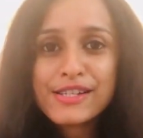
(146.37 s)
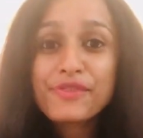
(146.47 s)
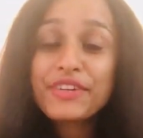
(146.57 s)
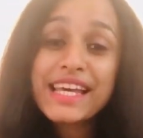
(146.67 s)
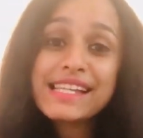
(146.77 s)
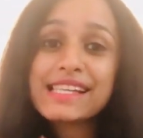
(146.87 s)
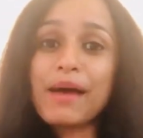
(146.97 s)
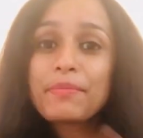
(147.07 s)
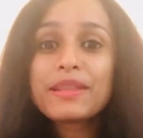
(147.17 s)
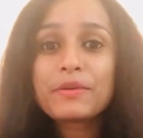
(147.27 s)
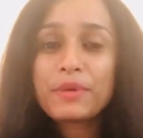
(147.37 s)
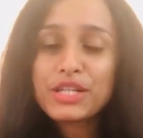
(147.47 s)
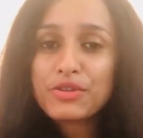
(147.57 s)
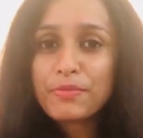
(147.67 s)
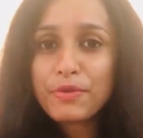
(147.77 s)
So for the example that we
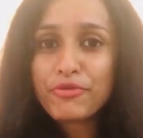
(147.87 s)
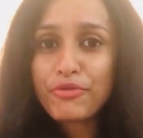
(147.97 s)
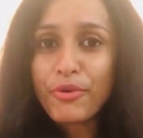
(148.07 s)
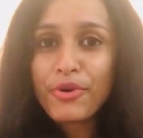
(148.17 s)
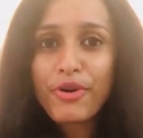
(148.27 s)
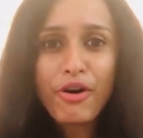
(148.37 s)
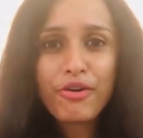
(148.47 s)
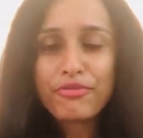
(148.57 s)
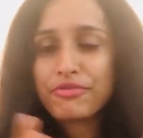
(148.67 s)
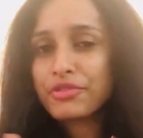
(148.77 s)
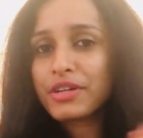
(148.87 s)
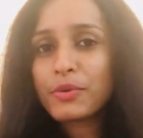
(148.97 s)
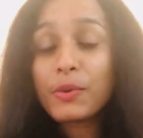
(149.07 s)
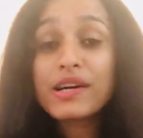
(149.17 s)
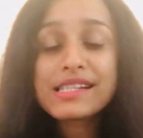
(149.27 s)
took before of the
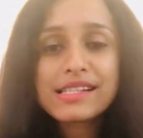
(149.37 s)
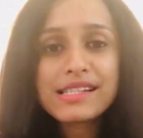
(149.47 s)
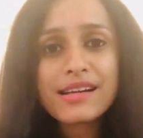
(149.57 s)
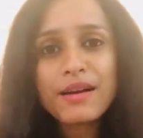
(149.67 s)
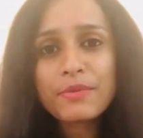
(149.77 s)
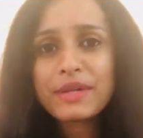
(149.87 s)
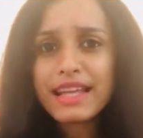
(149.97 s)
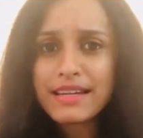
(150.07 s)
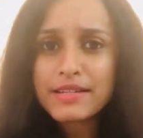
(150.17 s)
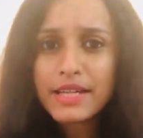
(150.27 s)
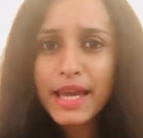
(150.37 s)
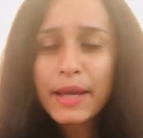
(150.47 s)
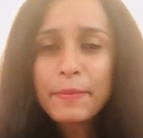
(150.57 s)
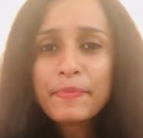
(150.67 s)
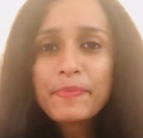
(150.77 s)
words that start with letter
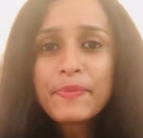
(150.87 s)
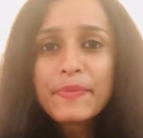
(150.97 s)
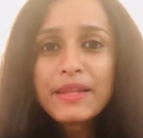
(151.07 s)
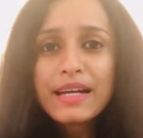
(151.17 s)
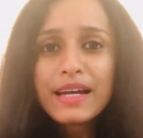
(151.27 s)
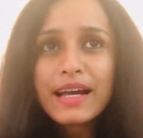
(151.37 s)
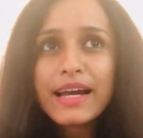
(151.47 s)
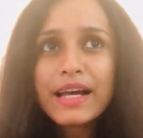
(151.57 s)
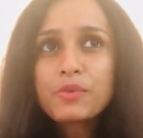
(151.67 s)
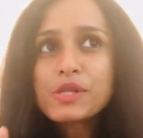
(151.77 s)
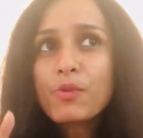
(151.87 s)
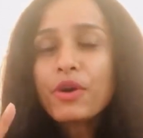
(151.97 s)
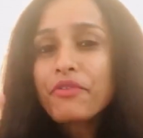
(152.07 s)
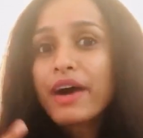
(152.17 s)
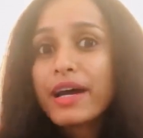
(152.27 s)
K, it was
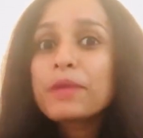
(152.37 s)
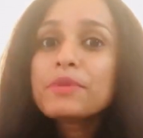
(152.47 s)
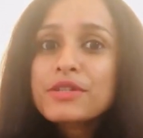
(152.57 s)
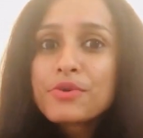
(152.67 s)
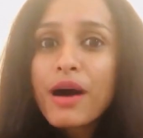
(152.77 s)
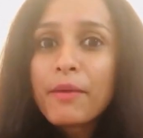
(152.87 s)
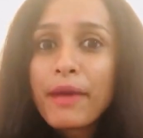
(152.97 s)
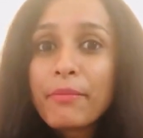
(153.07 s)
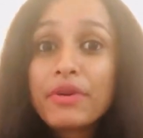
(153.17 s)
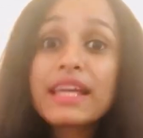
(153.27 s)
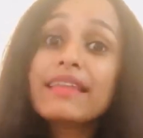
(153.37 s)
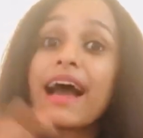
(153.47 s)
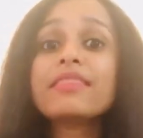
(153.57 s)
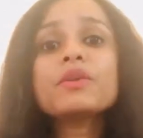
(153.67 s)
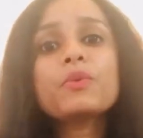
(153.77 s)
more available to our memory
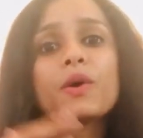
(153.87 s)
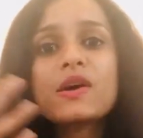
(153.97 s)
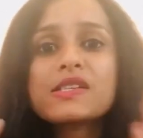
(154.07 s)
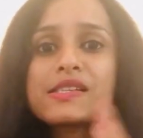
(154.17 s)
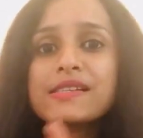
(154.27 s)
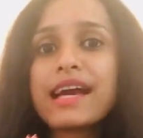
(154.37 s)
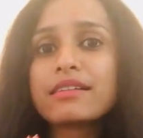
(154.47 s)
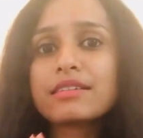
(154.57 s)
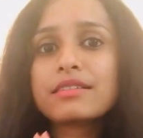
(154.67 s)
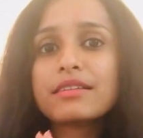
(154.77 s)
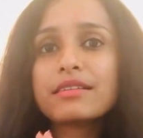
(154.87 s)
than the words that